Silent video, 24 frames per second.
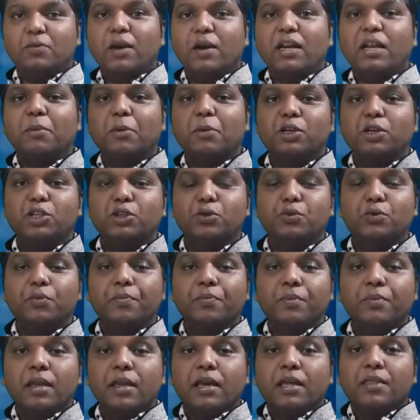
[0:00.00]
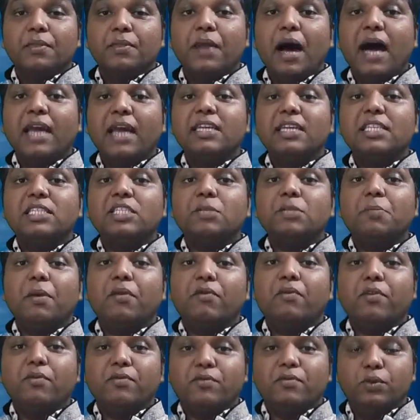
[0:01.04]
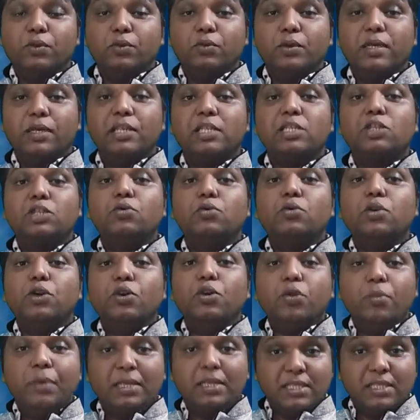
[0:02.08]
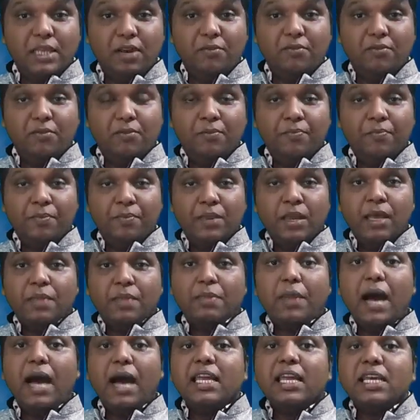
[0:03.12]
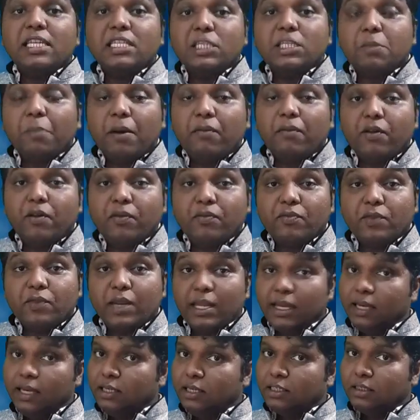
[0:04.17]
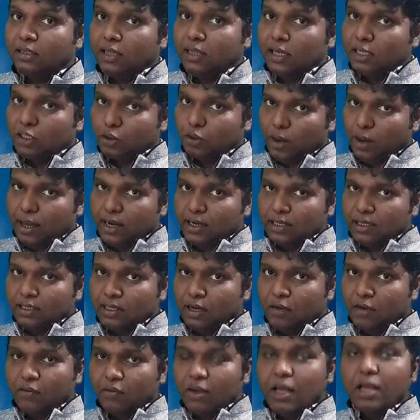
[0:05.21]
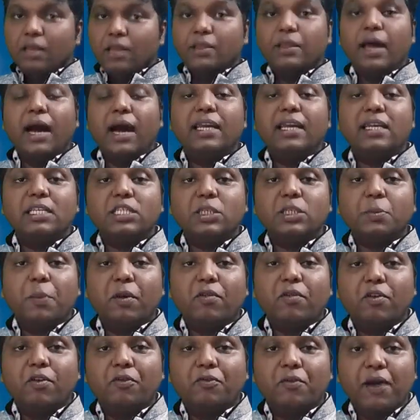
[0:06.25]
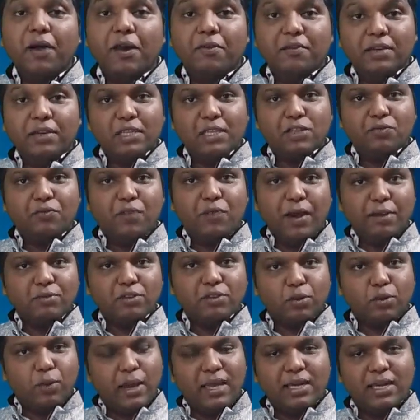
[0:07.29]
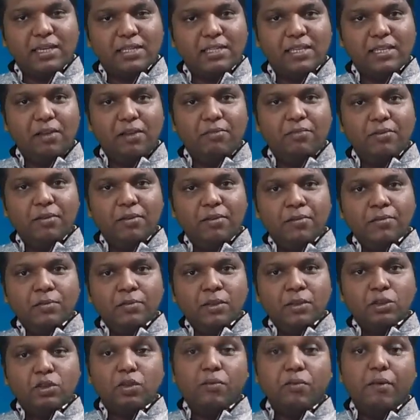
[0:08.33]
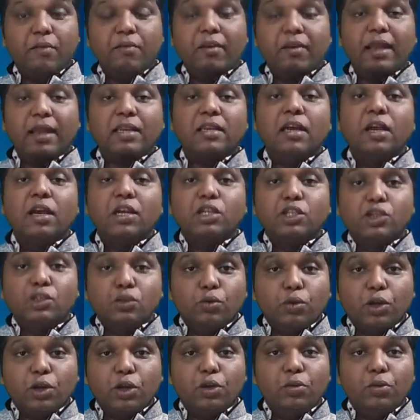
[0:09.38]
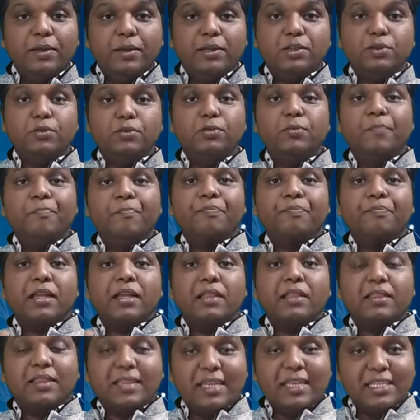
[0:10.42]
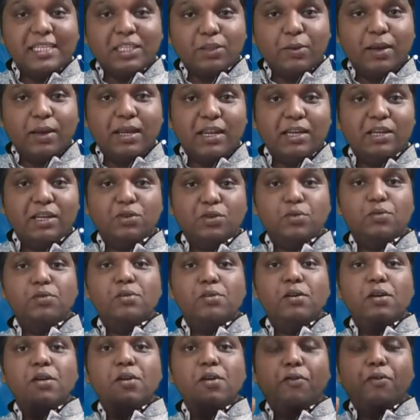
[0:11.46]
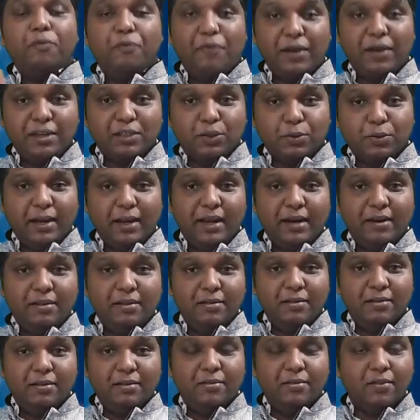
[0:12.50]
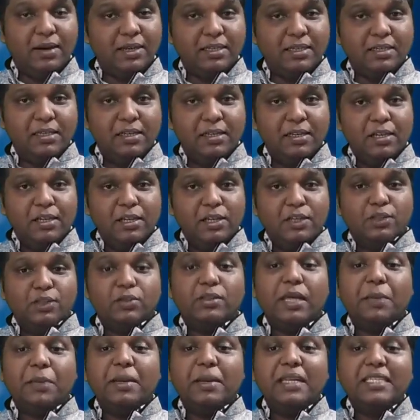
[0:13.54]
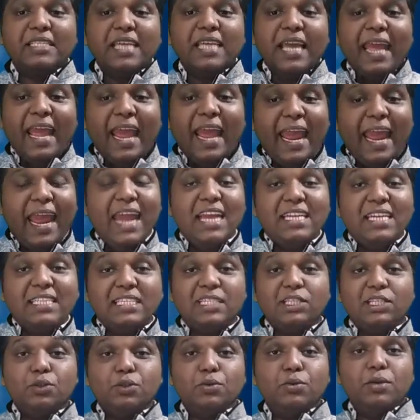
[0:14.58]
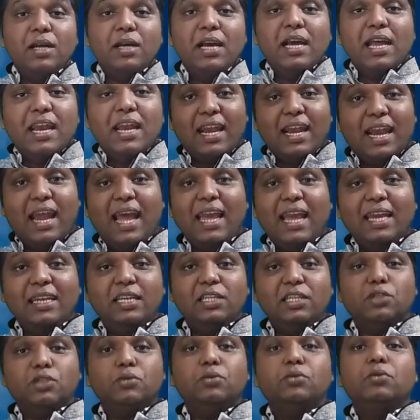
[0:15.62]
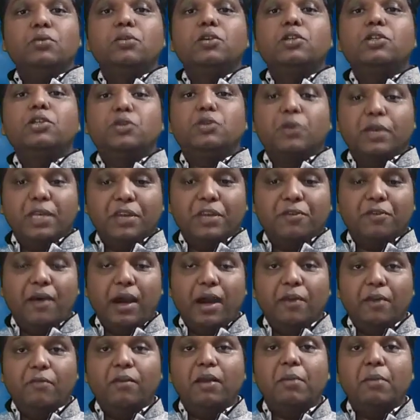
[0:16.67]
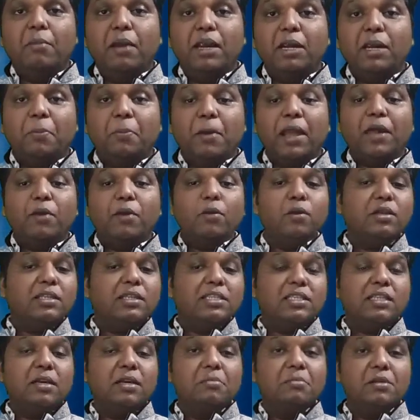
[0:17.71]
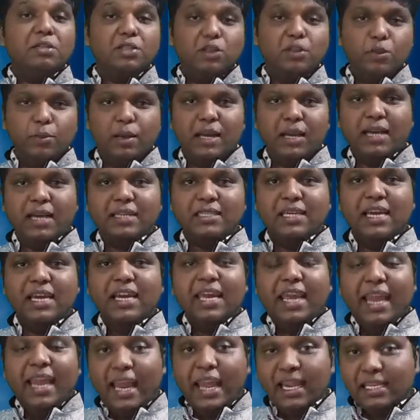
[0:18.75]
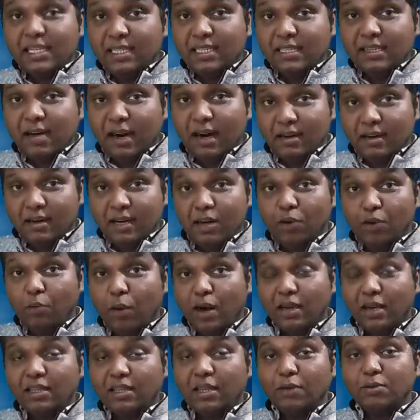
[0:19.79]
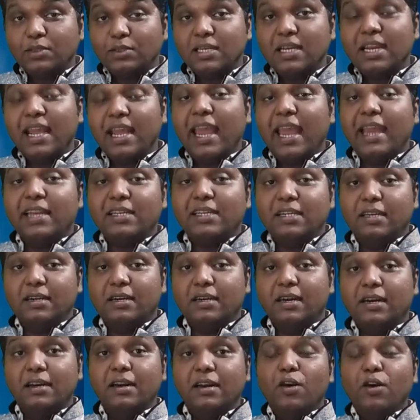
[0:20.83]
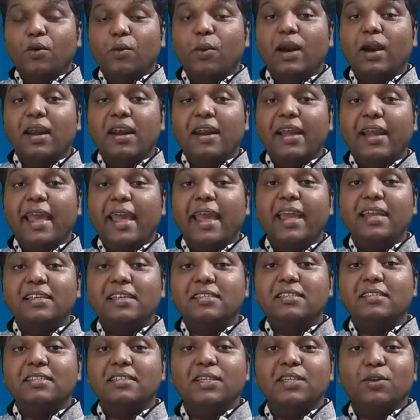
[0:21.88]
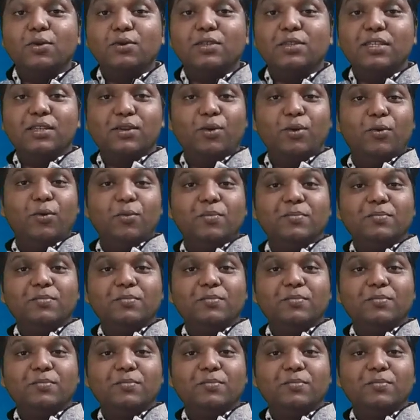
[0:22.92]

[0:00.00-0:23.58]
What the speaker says: What about 2? The highest power of 2, it is 2 cube itself. The highest power of 3, it is 3 square itself. The highest power of 5, it is 5 square itself. So we will write 2 cube into 3 square into 5 square, right? So that means 8 into 9 into 25. By multiplying all these numbers, you will get 1800, 1800, 1800.